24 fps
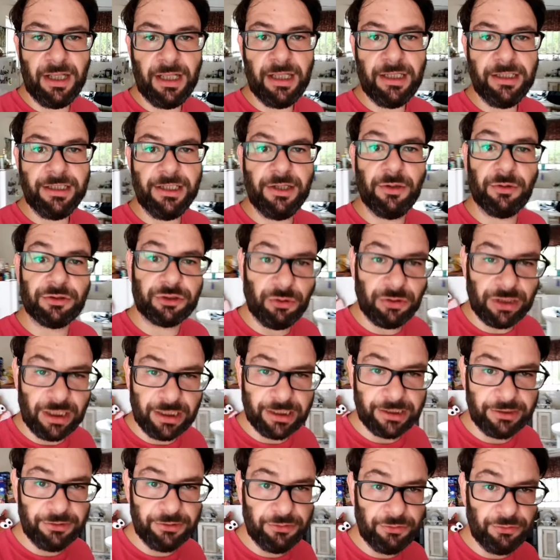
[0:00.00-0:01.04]
you know, what's going on
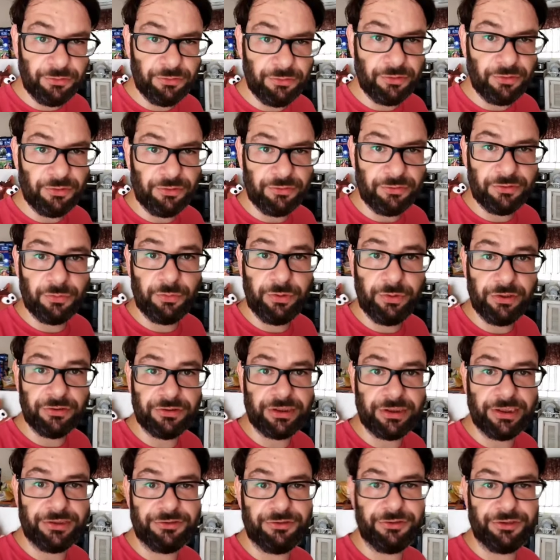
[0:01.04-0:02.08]
in Google, the real
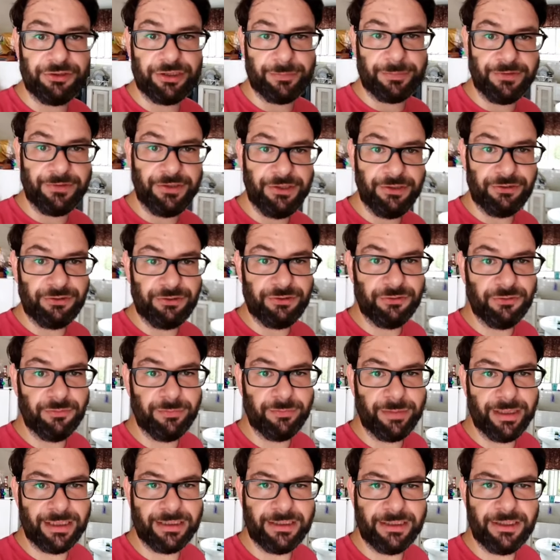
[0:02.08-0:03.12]
censorship of
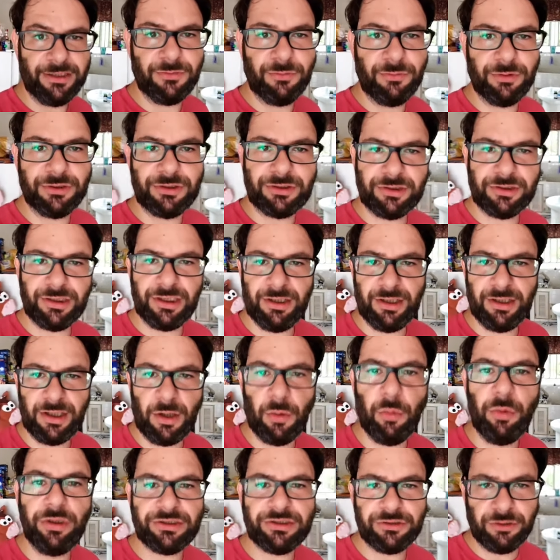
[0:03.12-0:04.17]
YouTube, and, you know, what's a
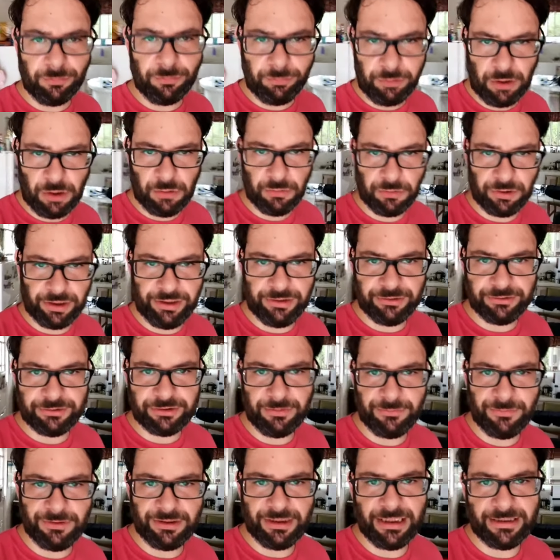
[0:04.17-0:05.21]
whistleblower, you know,
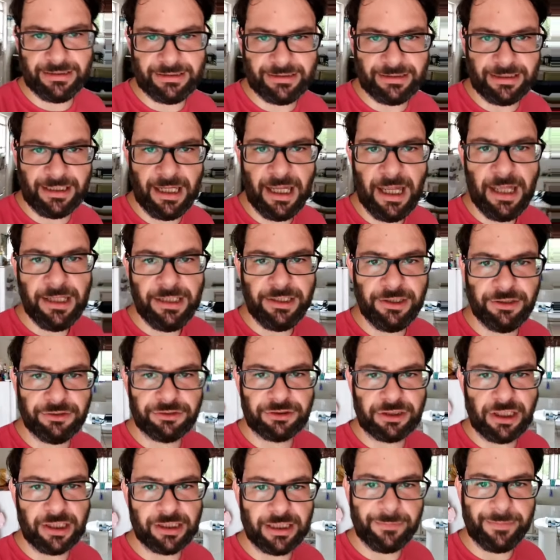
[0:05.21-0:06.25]
someone that's, you know,
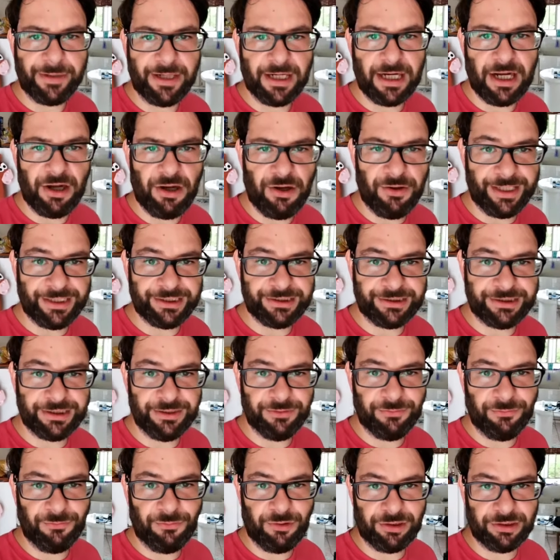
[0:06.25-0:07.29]
talking about how all that shit
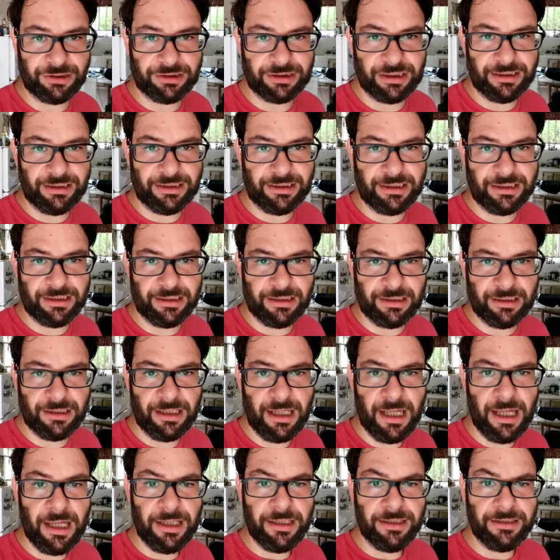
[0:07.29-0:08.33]
works, and
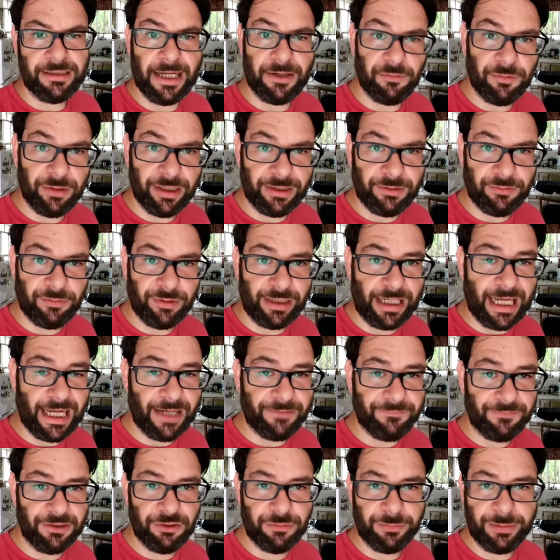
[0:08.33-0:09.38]
that way when I have
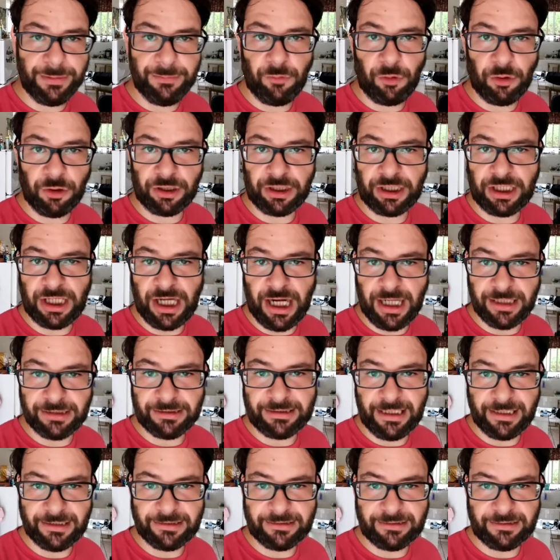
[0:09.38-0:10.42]
a little bit more
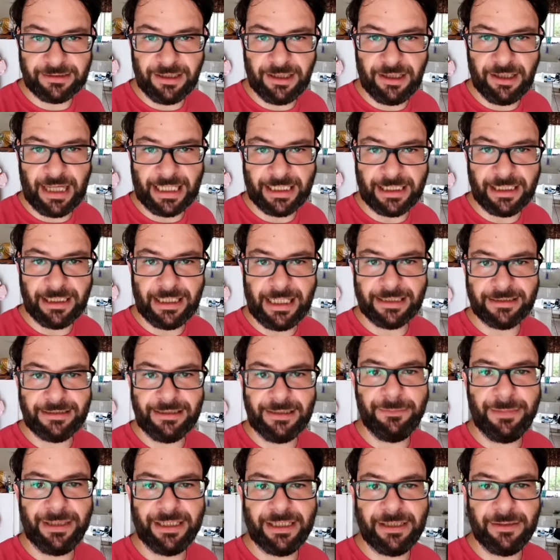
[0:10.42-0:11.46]
context, I can actually
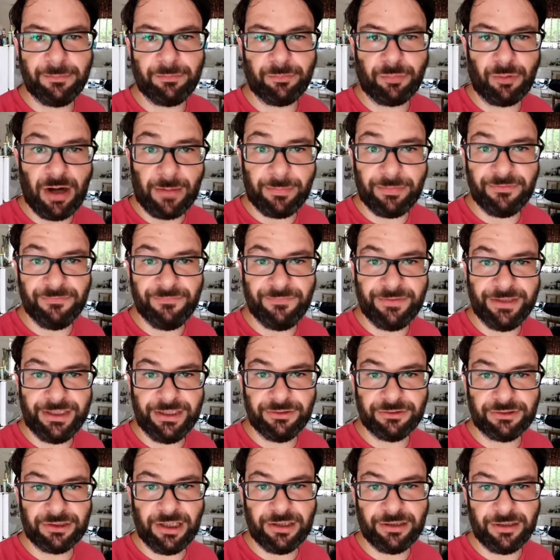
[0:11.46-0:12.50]
make a proper video
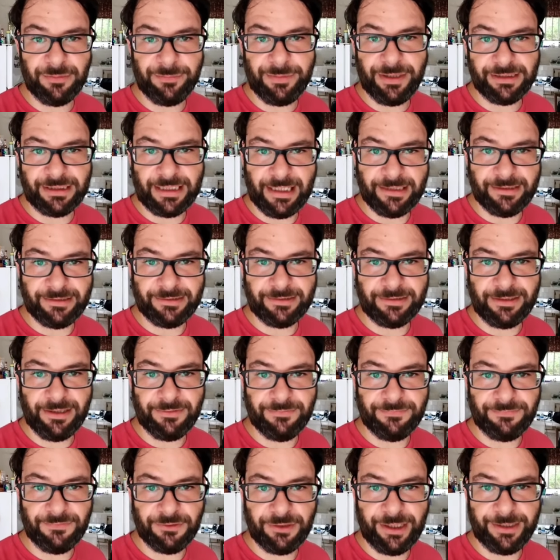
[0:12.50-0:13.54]
talking about that
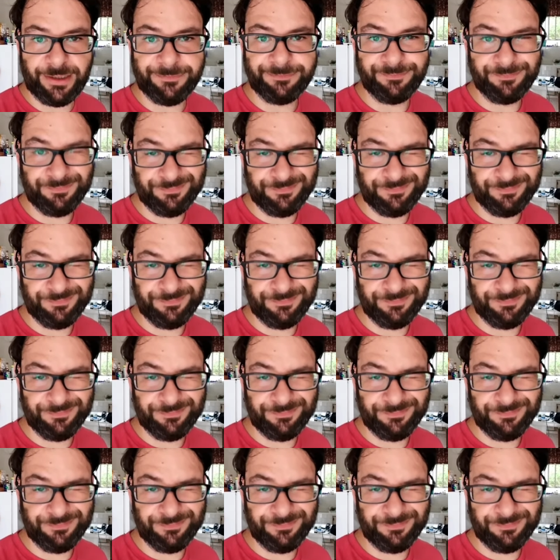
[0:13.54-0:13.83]
stuff, okay?